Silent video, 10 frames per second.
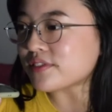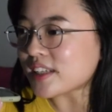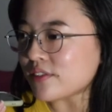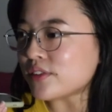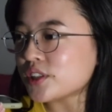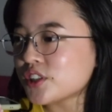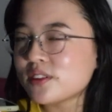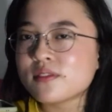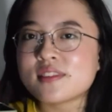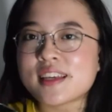
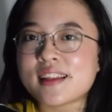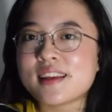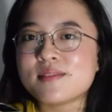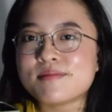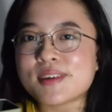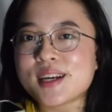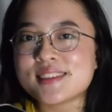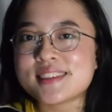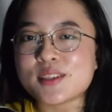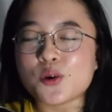Divergent. Get it?
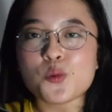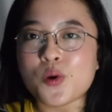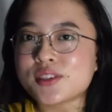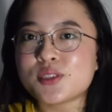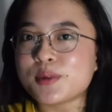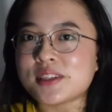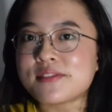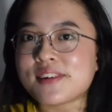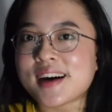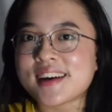Because they don't want to be
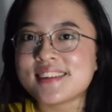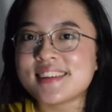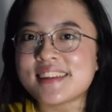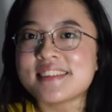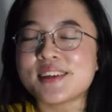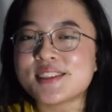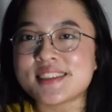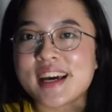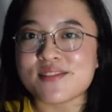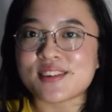defined and they're the
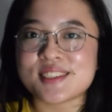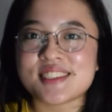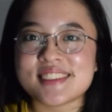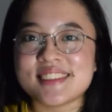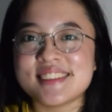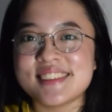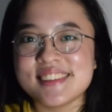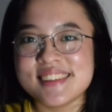divergents.